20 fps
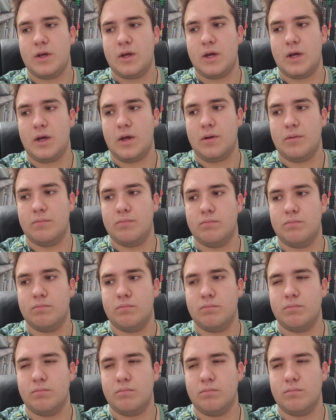
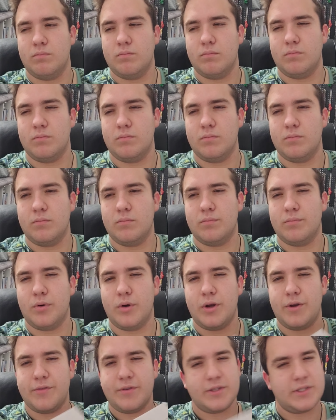
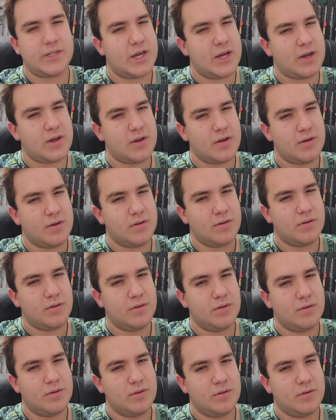point of attack,
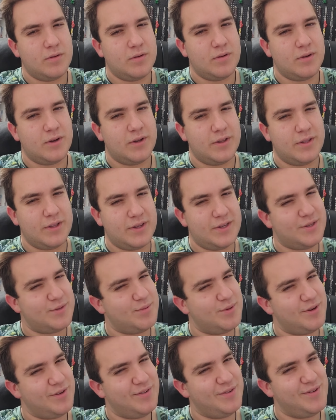I think is
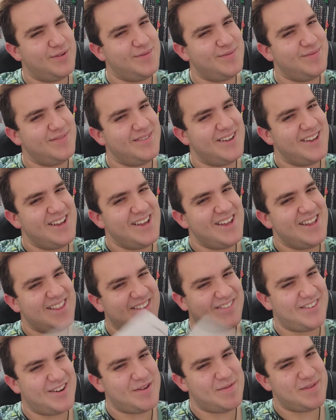one of them. The
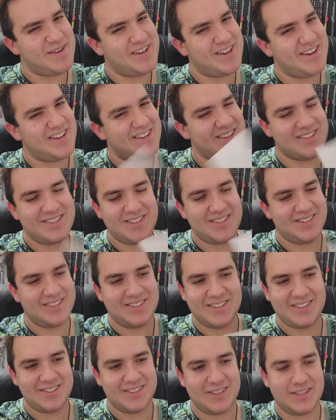very beginning.
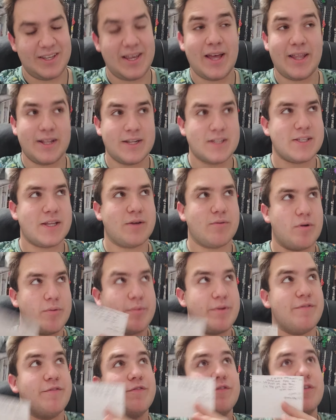Yeah, that's like where
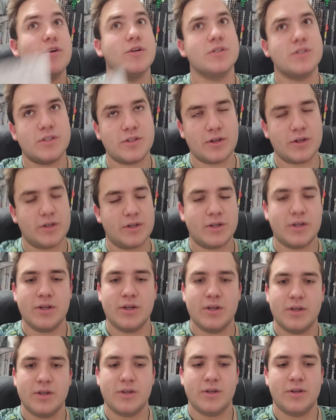we first start,
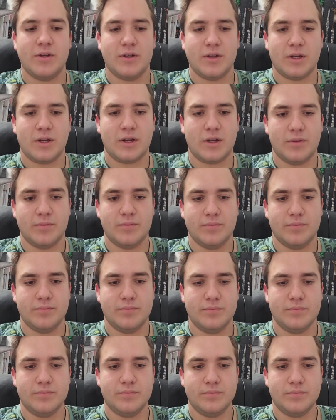
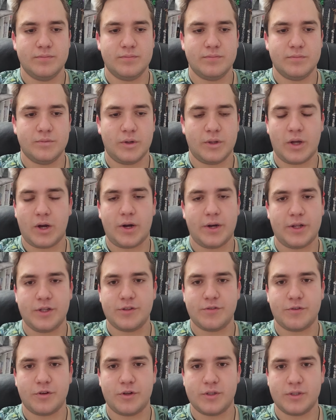where the audience
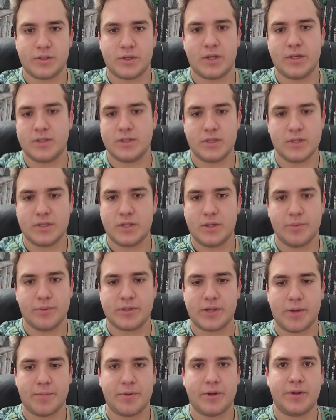first gets to see what's
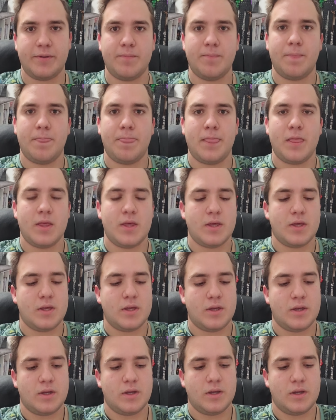happening.
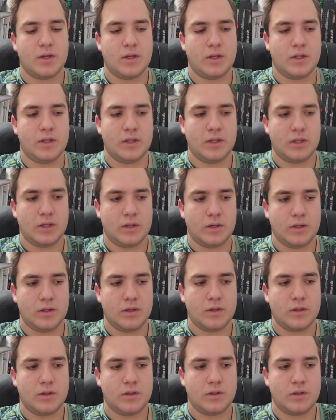And then